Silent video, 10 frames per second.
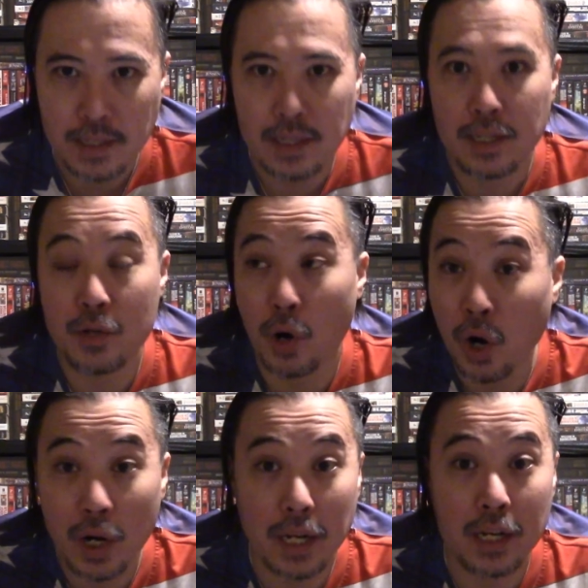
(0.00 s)
You
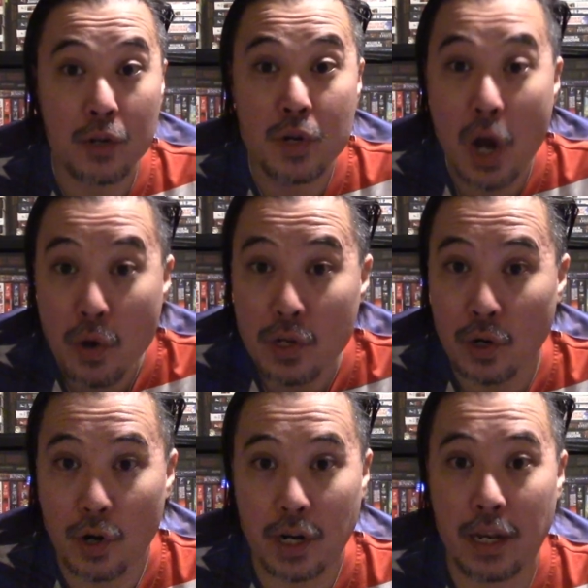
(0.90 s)
heard it. You know you
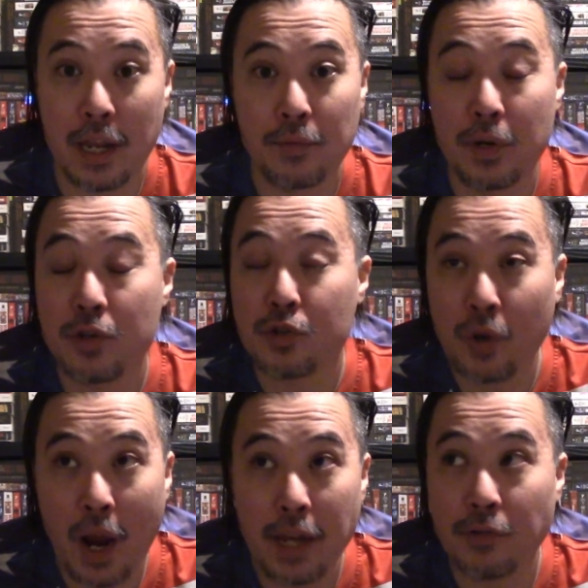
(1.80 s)
heard it. And when you
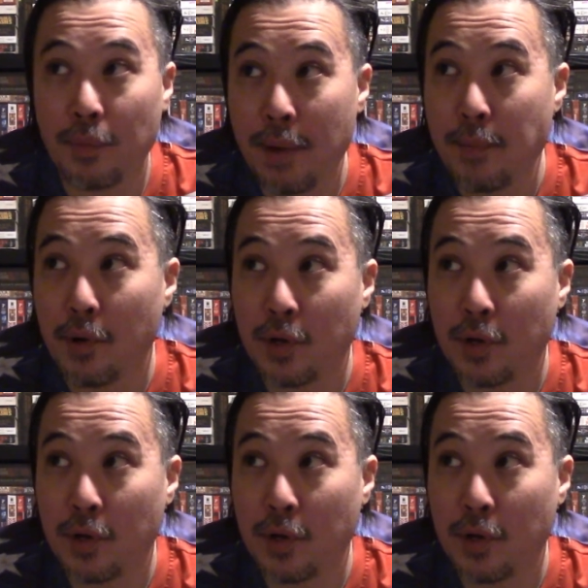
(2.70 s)
try and remember,